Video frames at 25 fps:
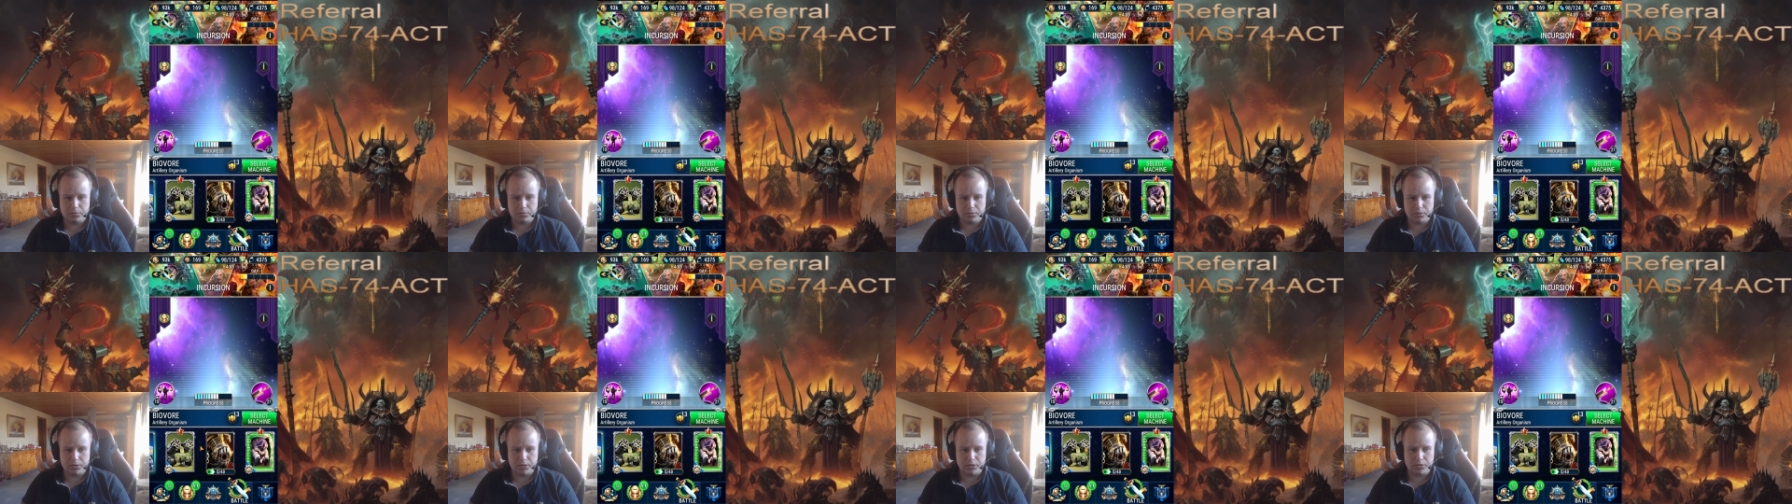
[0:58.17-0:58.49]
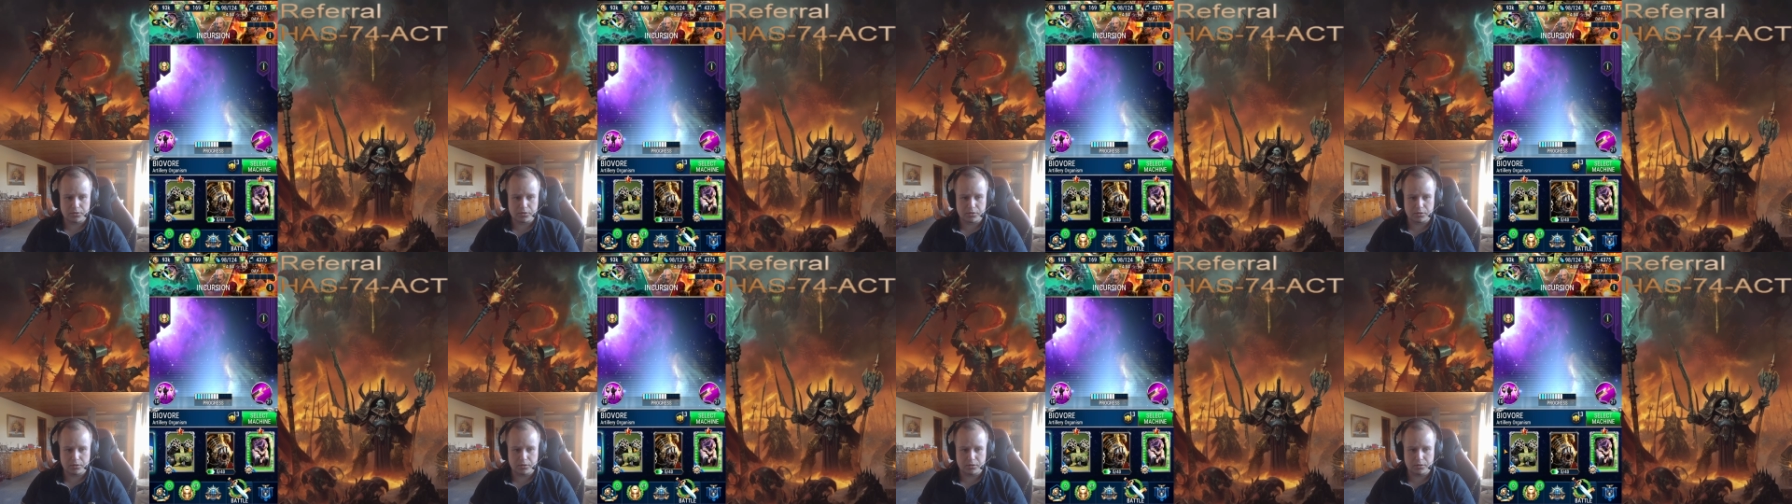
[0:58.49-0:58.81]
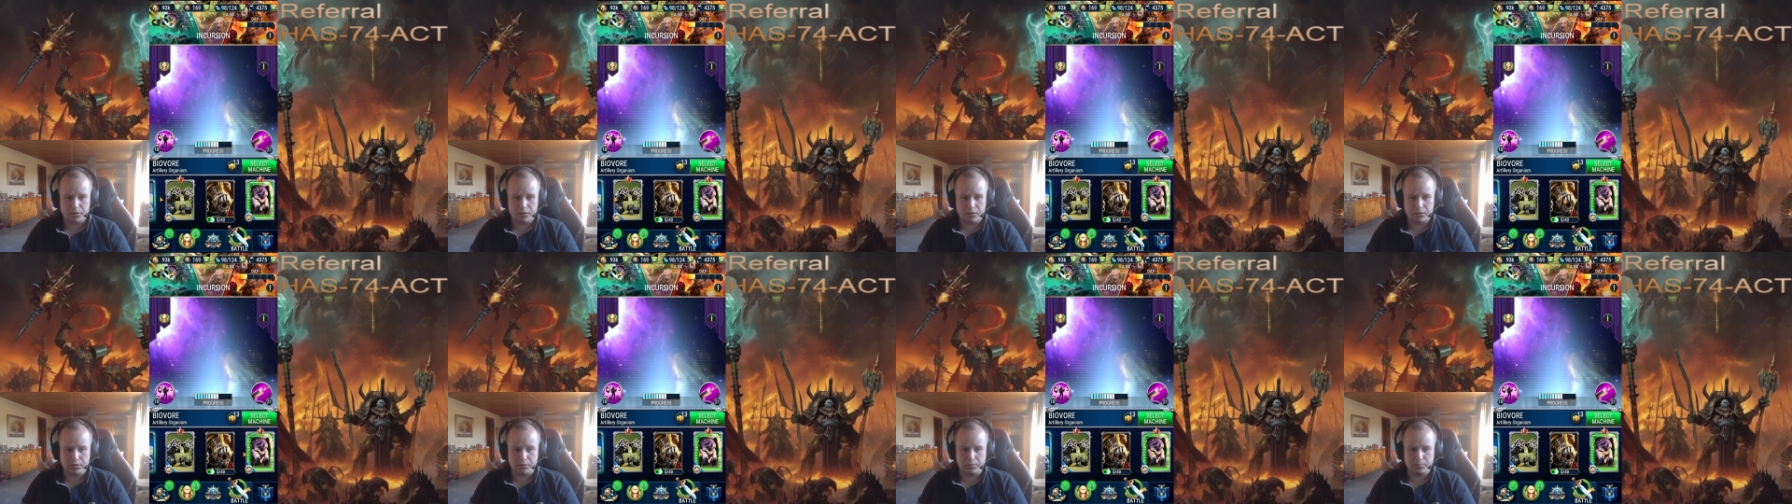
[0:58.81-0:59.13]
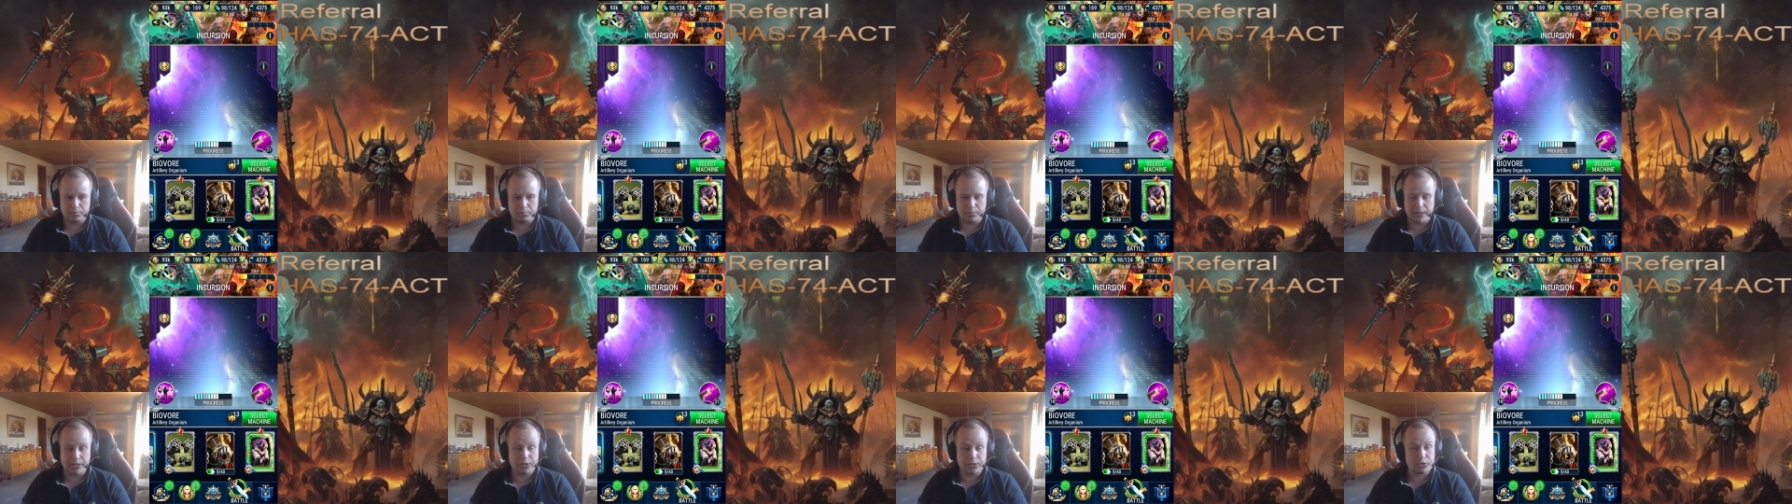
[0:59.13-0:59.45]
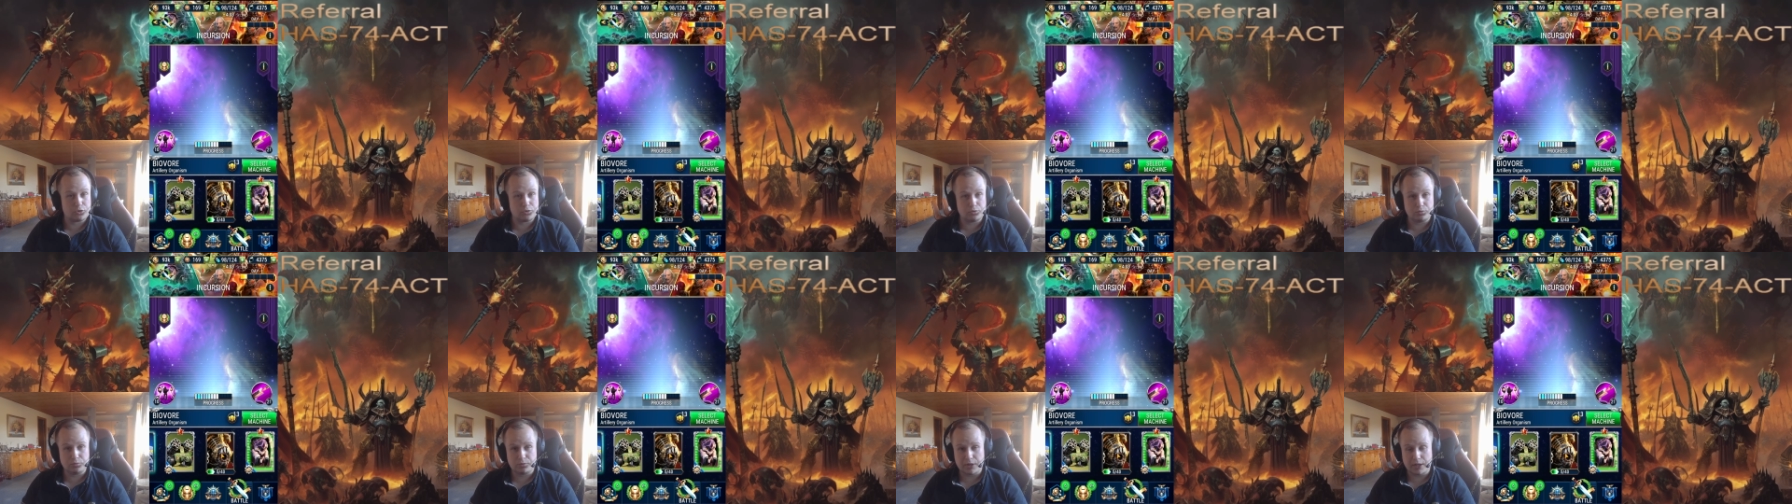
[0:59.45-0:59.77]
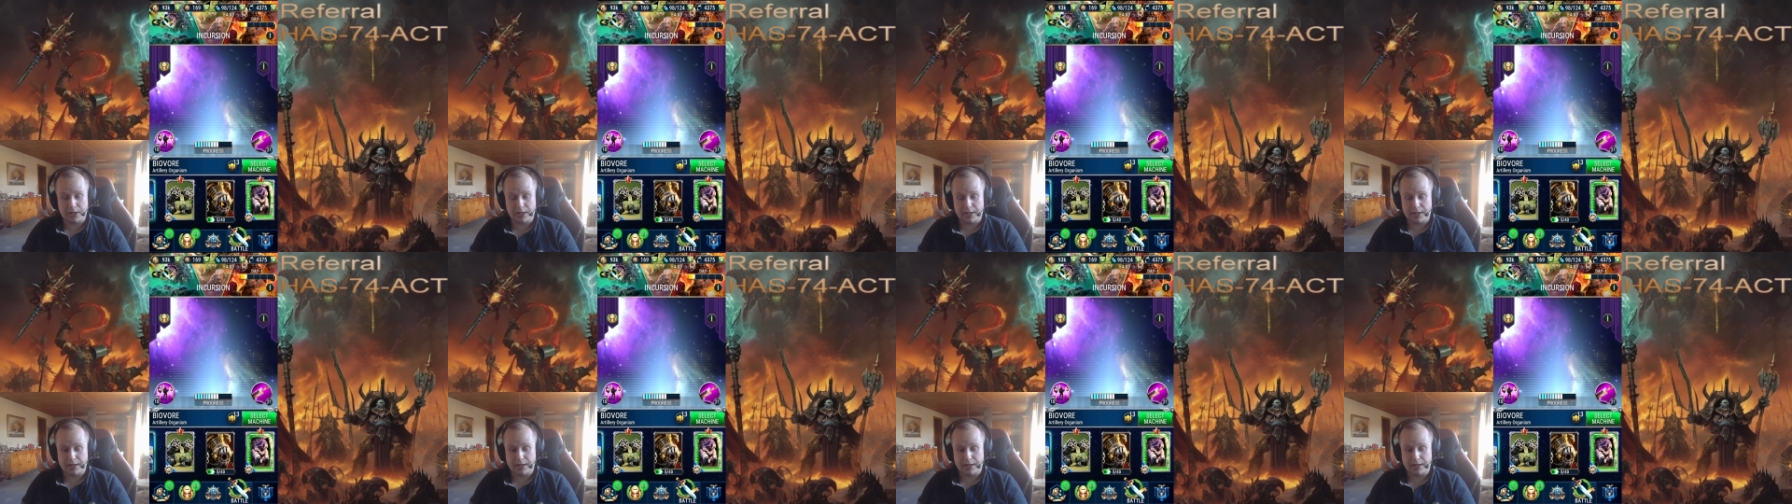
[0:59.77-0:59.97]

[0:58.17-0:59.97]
these are my two that I